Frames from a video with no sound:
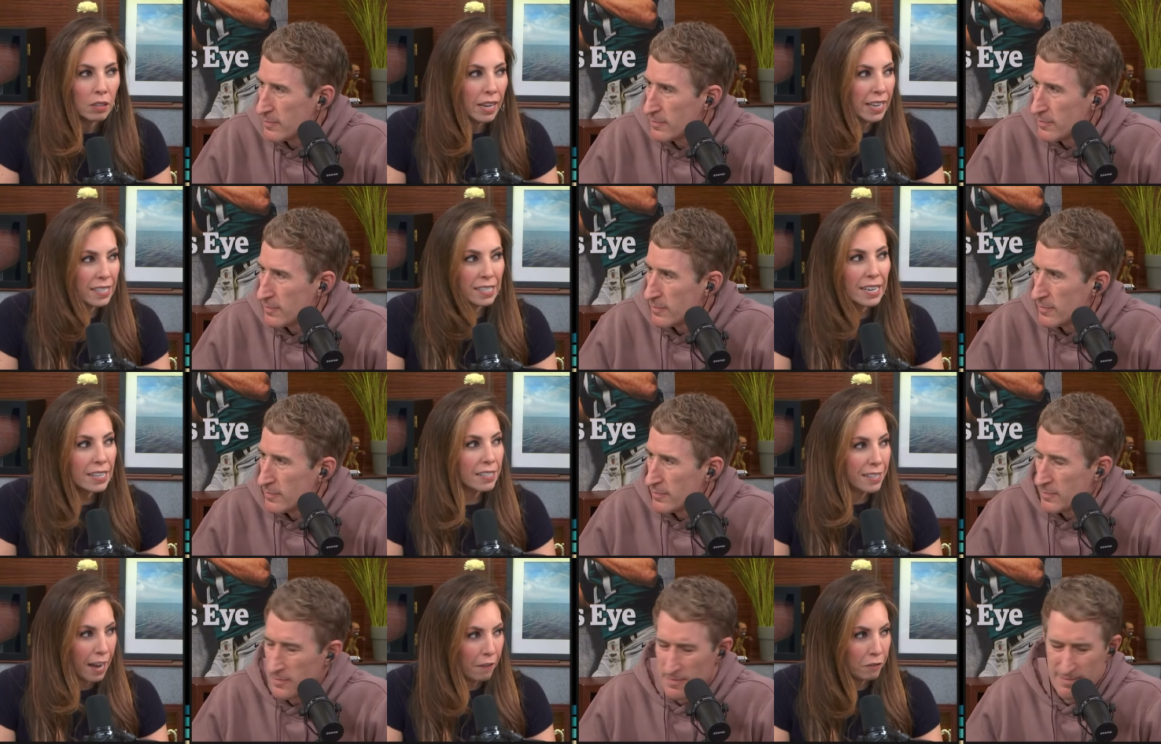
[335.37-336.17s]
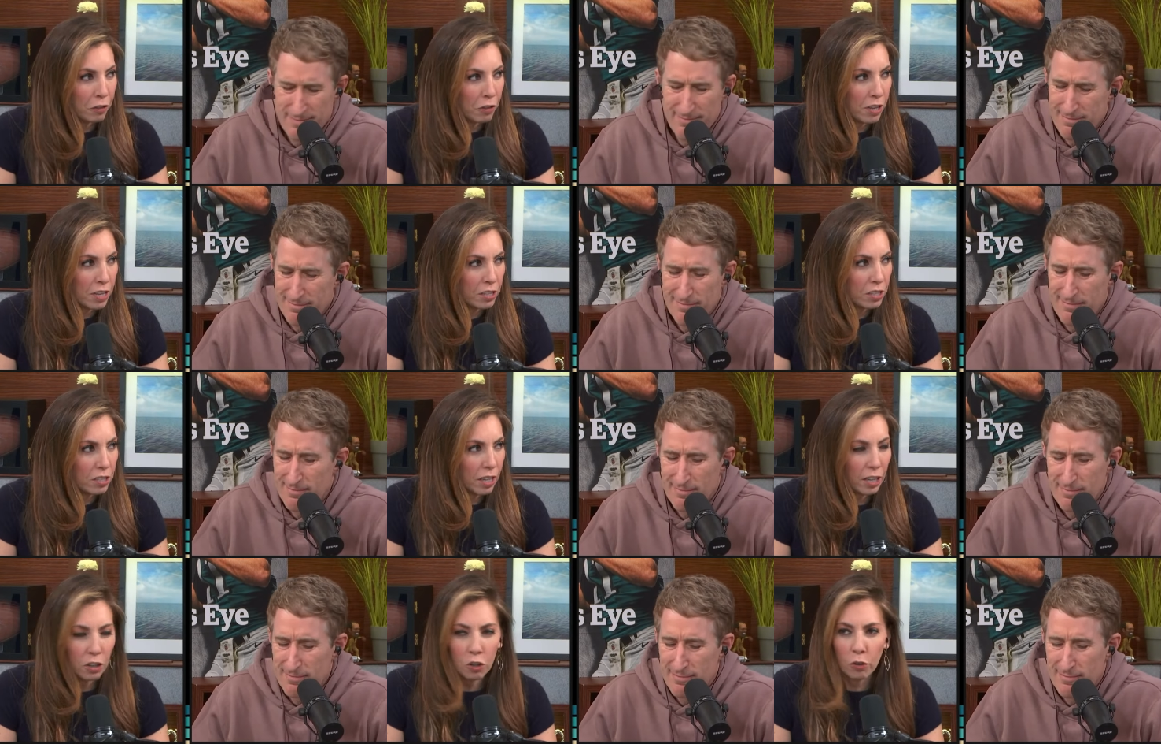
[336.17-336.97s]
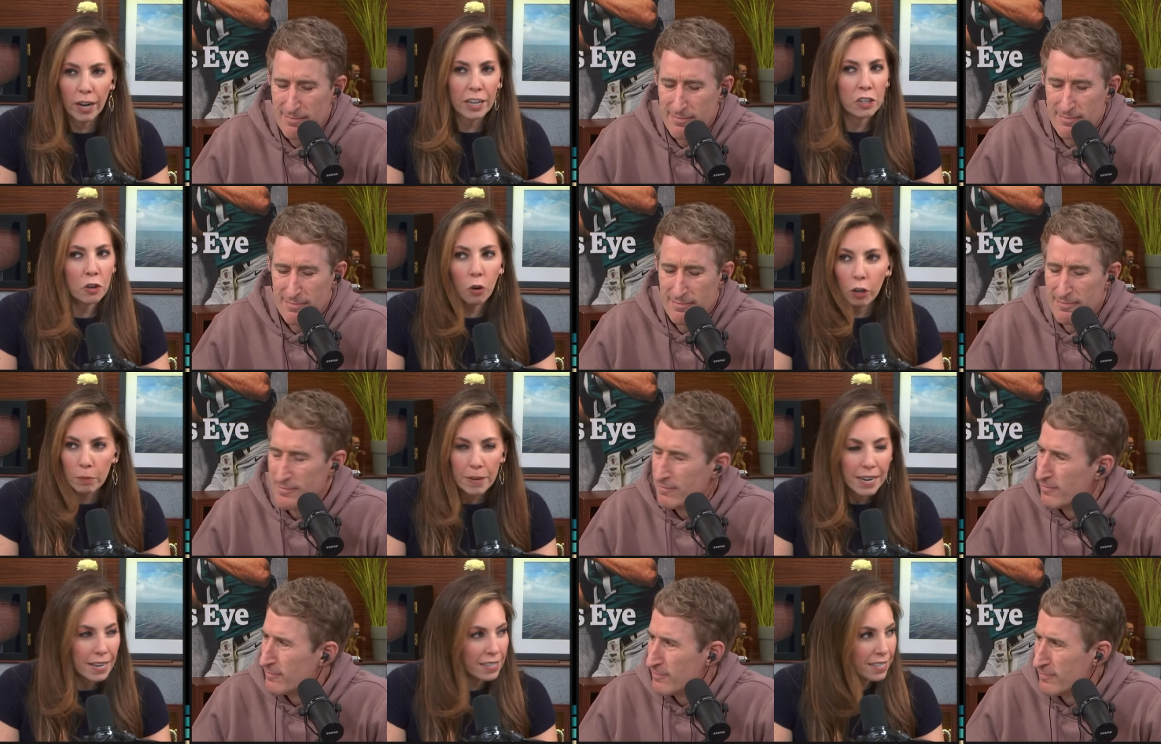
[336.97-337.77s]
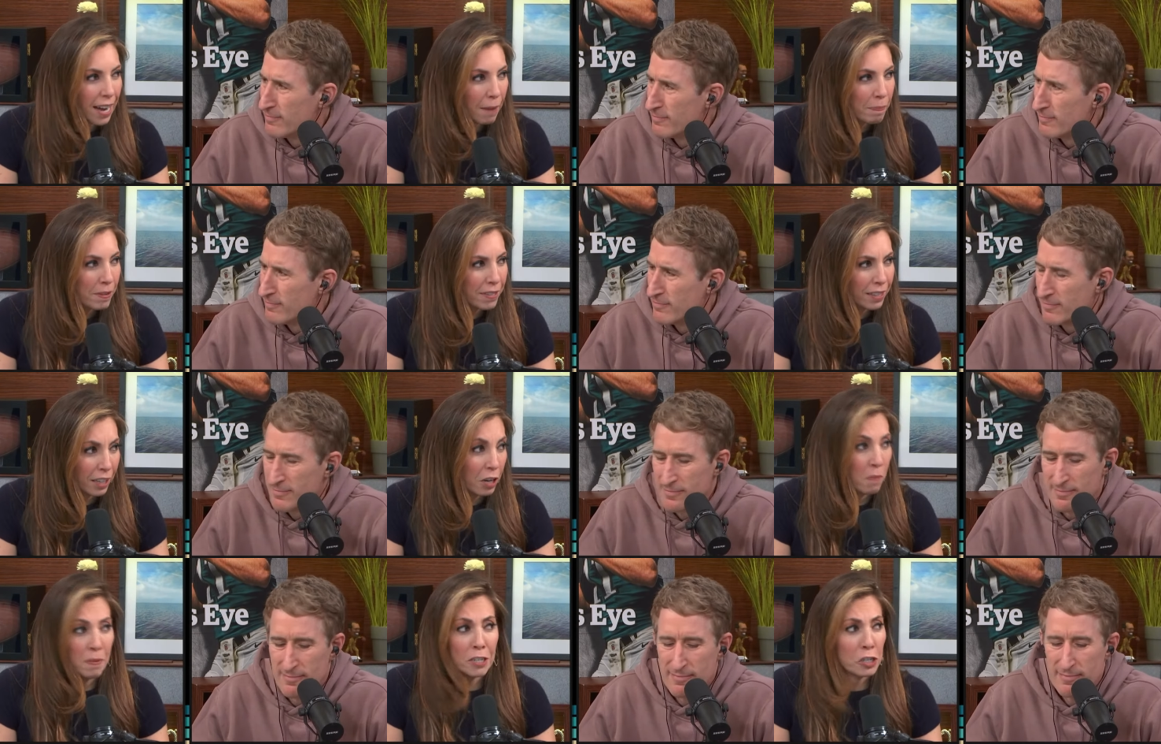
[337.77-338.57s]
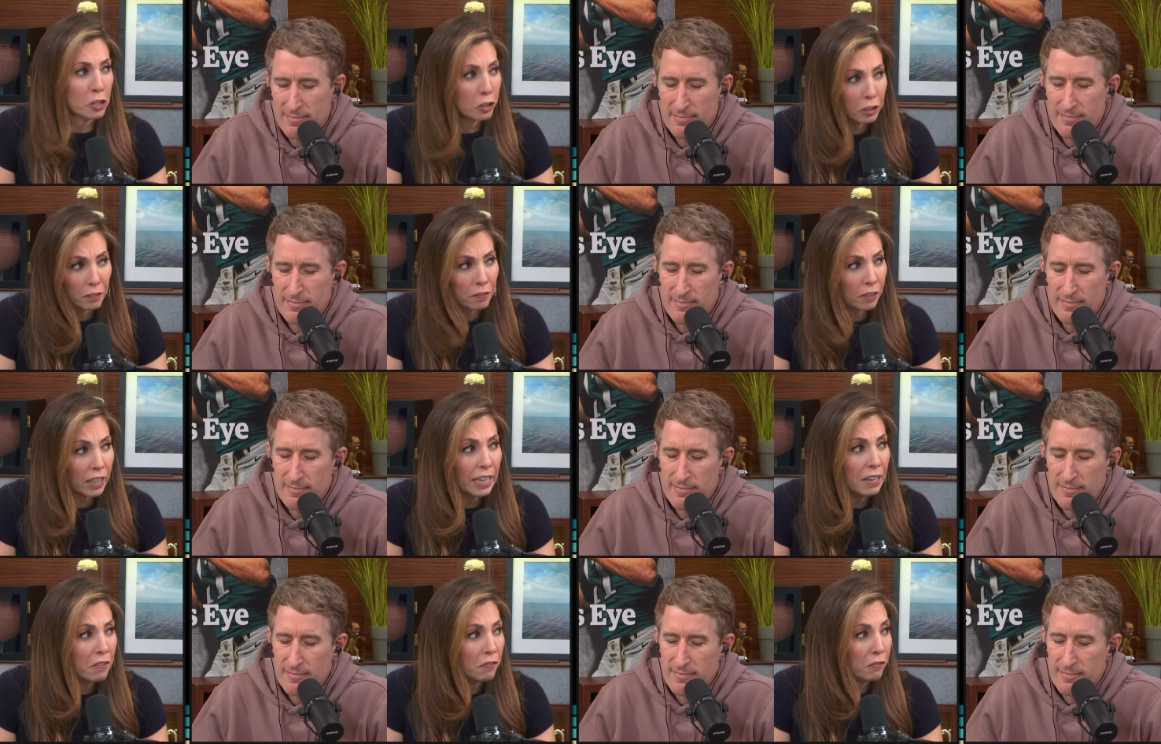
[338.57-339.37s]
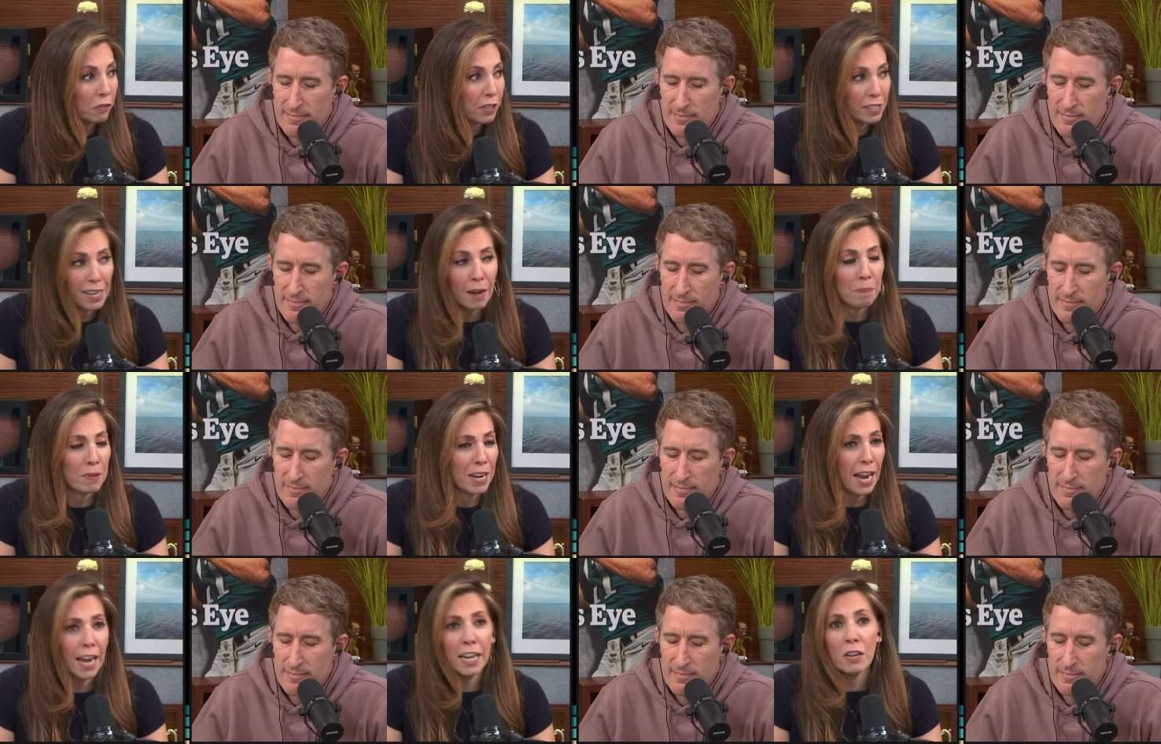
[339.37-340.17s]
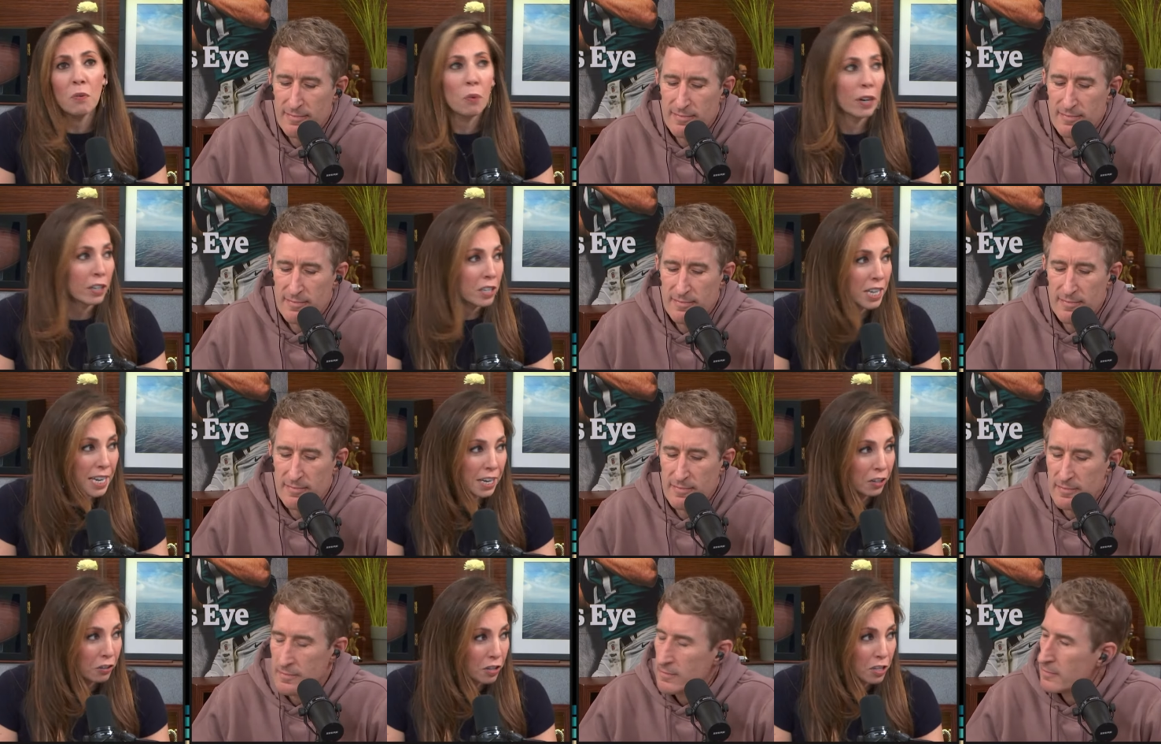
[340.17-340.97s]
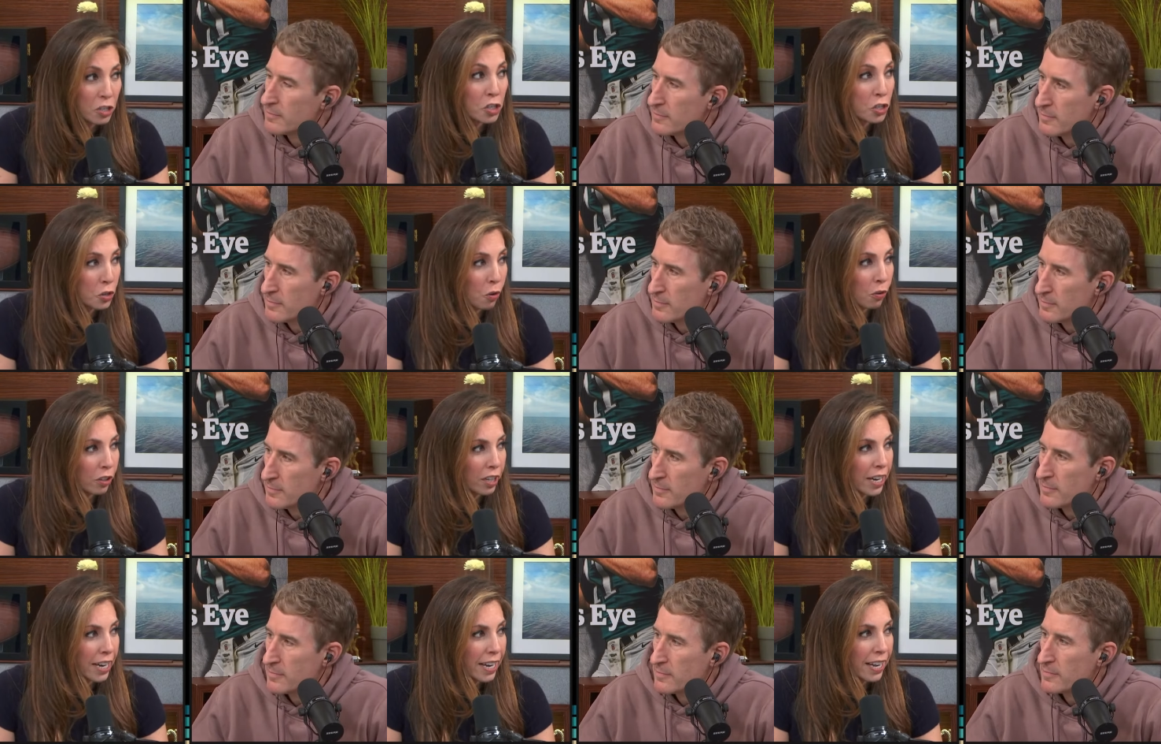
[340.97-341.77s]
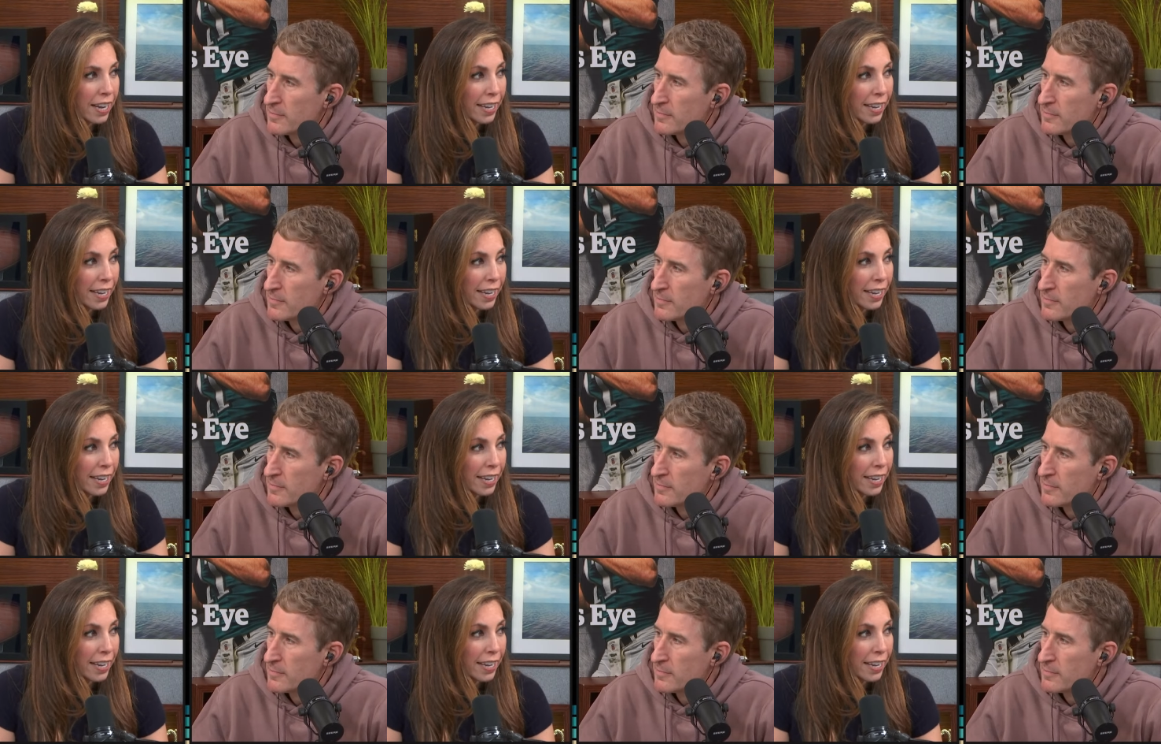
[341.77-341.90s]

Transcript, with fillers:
Speaker 1: exist after this like greg norman has not been the commissioner of LIV has not been anywhere near this story